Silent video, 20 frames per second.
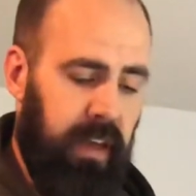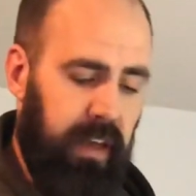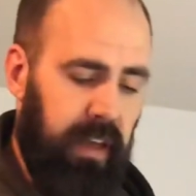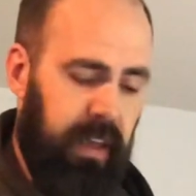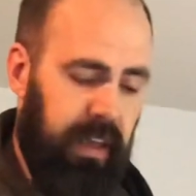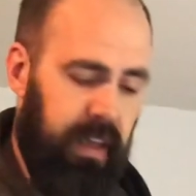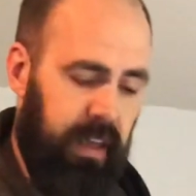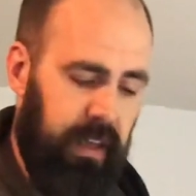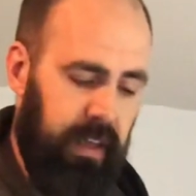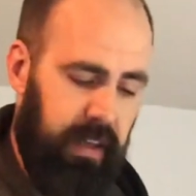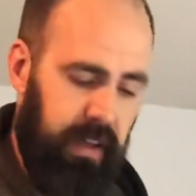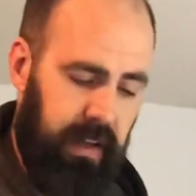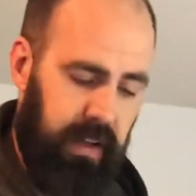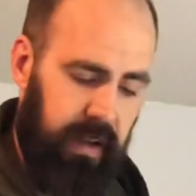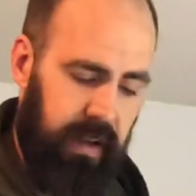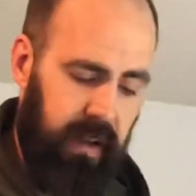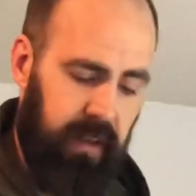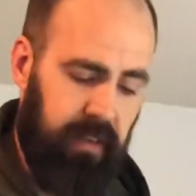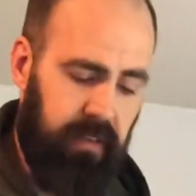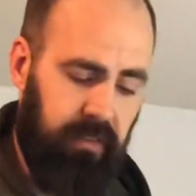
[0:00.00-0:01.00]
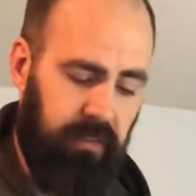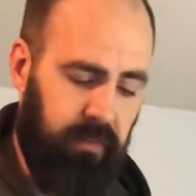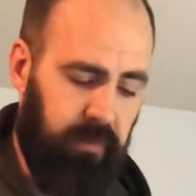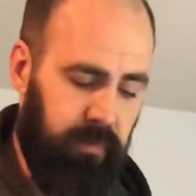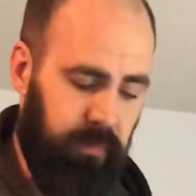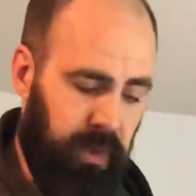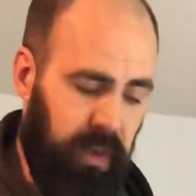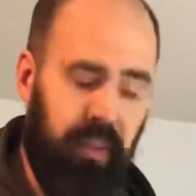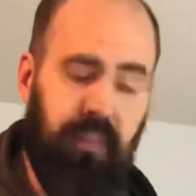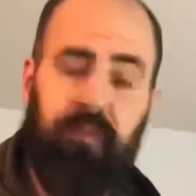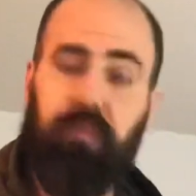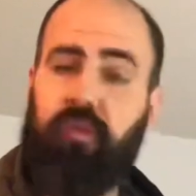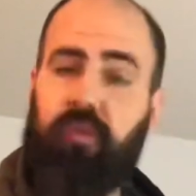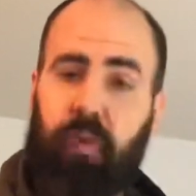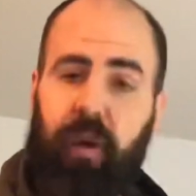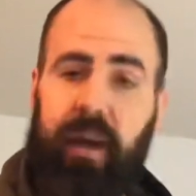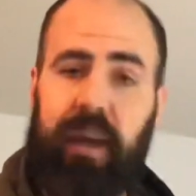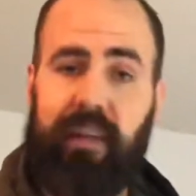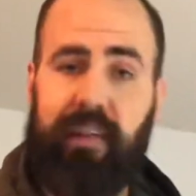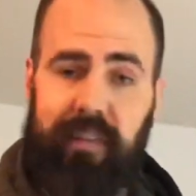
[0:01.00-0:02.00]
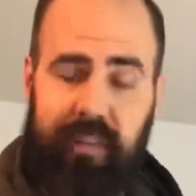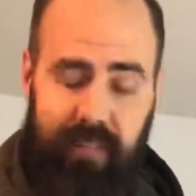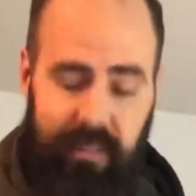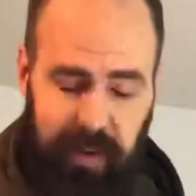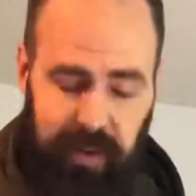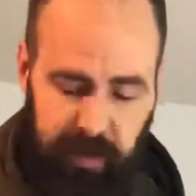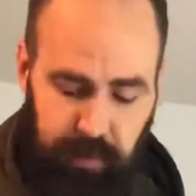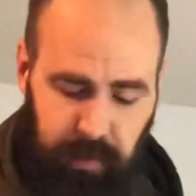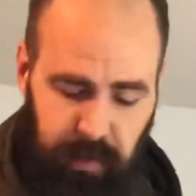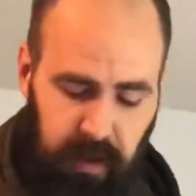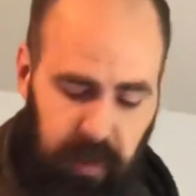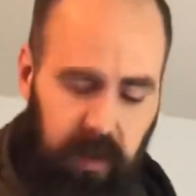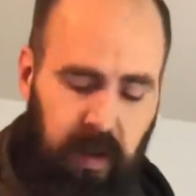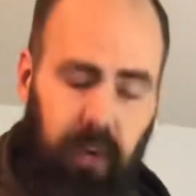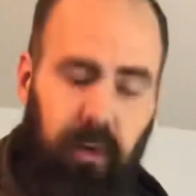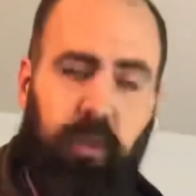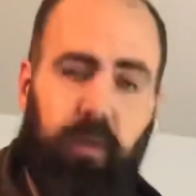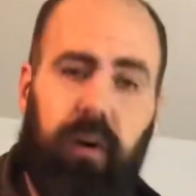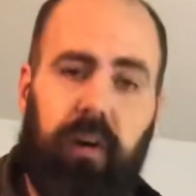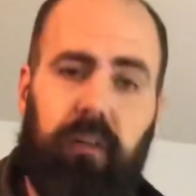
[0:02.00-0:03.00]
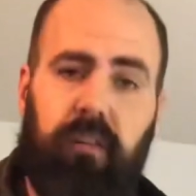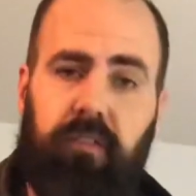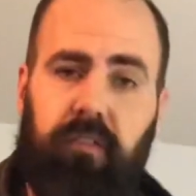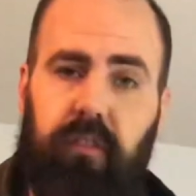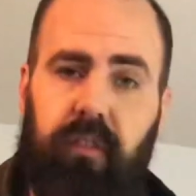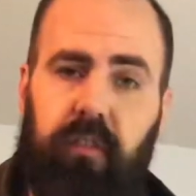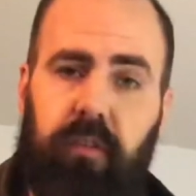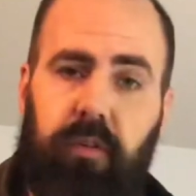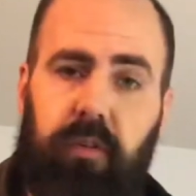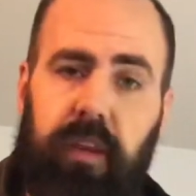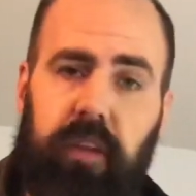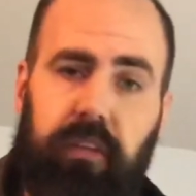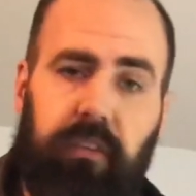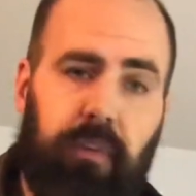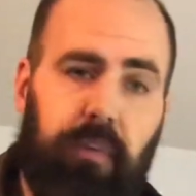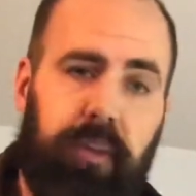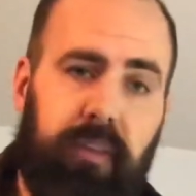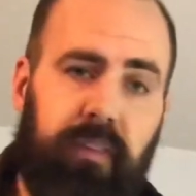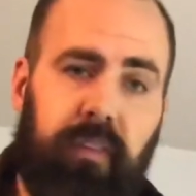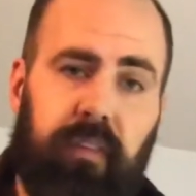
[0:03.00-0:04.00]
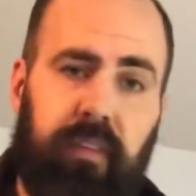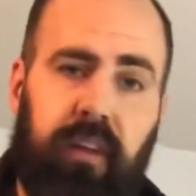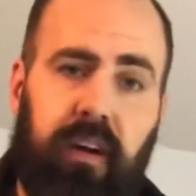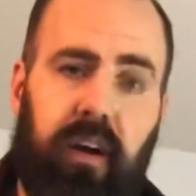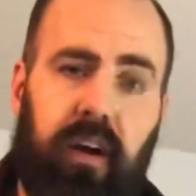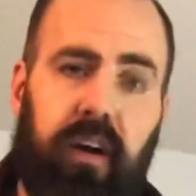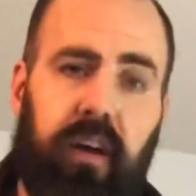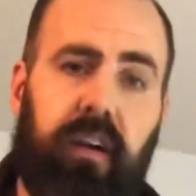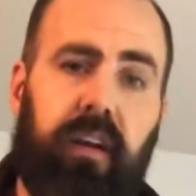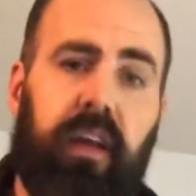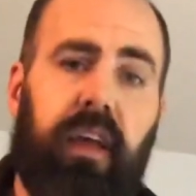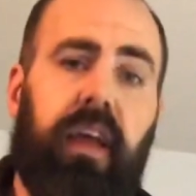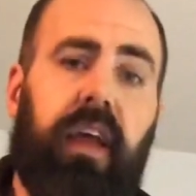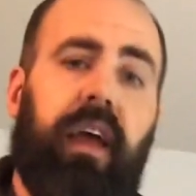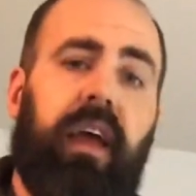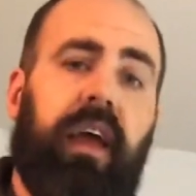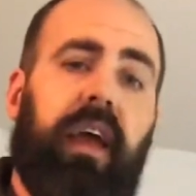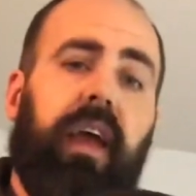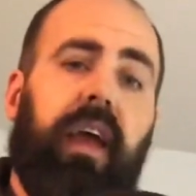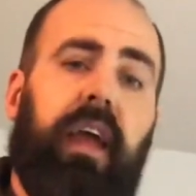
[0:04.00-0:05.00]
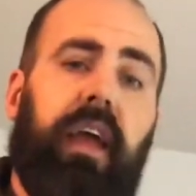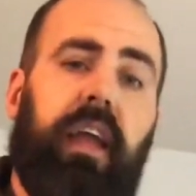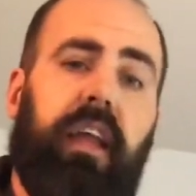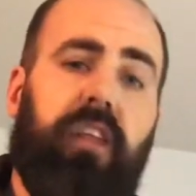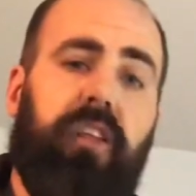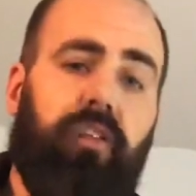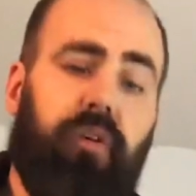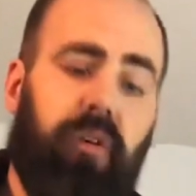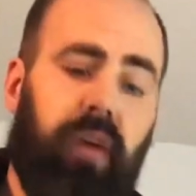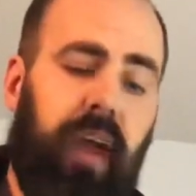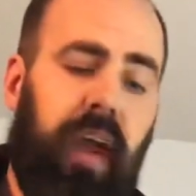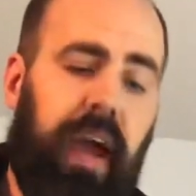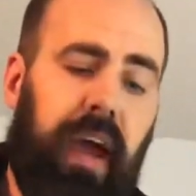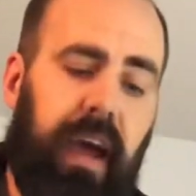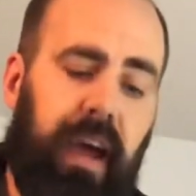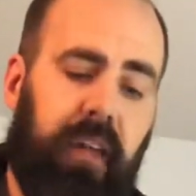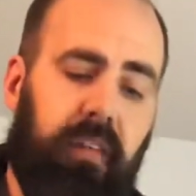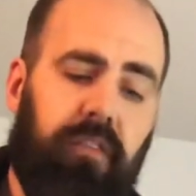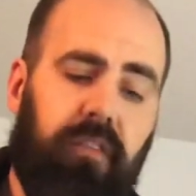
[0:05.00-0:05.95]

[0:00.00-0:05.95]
His greatest tip was to leave your business card in your hat.